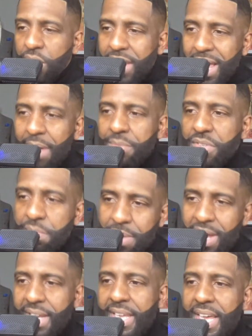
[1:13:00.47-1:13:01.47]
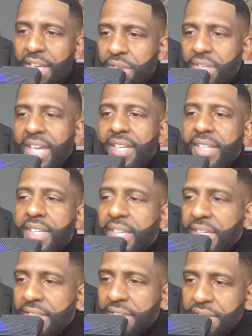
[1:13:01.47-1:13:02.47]
captured by candlelight,
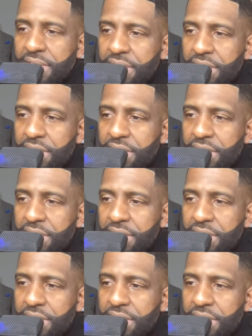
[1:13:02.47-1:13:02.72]
again,